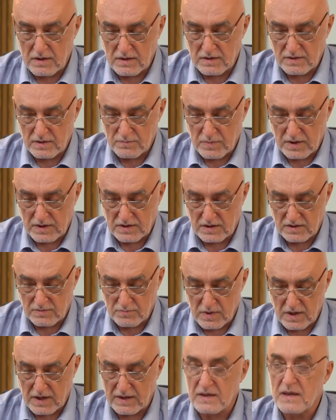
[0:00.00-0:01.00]
the business
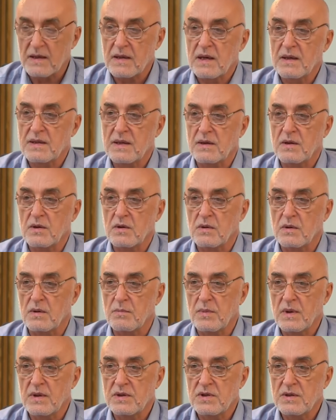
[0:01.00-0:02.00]
plan did not include a
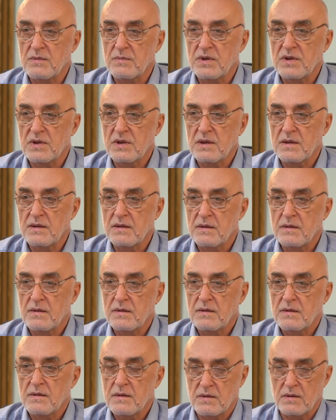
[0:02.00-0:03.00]
punching machine.
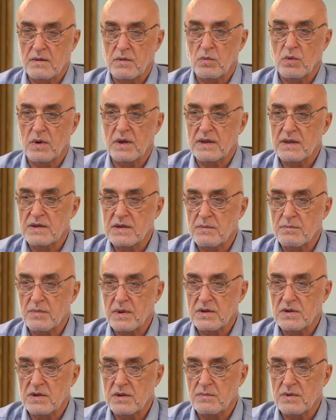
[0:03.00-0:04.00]
What is a
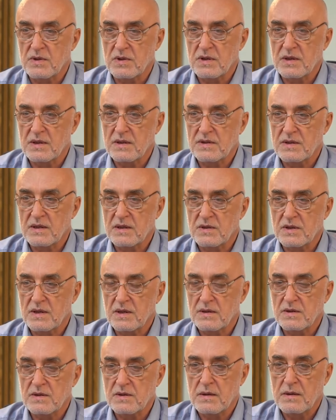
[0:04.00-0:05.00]
punching machine such
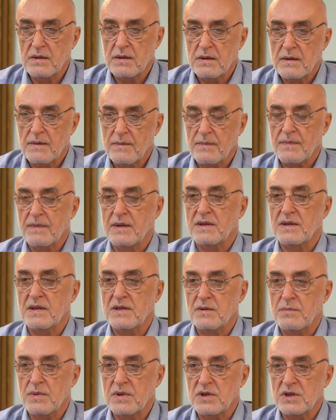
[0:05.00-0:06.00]
as this is
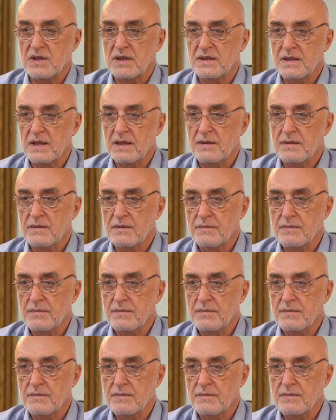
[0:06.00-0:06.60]
a machine that,